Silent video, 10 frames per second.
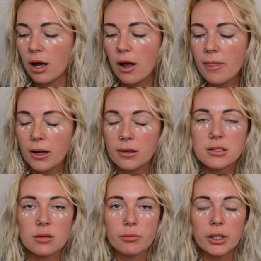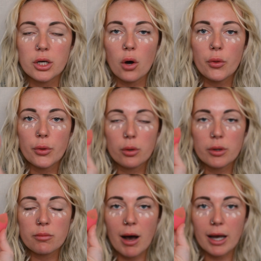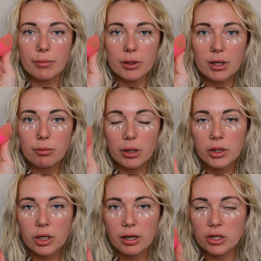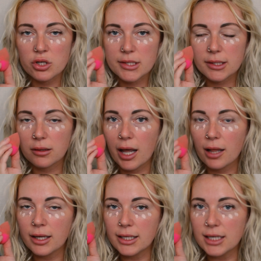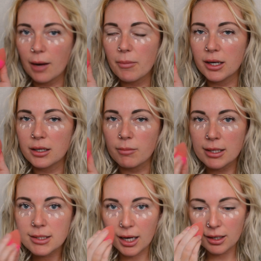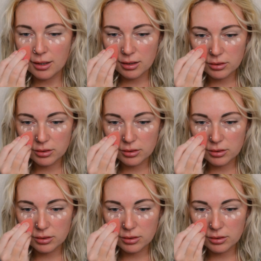And then I'll simply go through with my beauty blender and just lightly dab it into my skin.